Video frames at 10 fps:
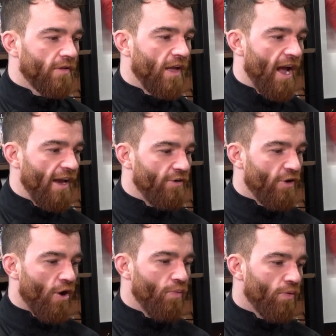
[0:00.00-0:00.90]
I
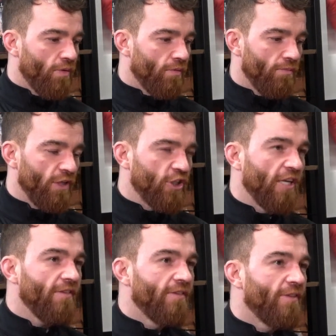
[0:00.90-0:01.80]
know my
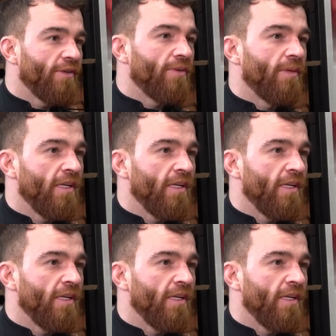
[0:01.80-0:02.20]
chin, you know what I mean?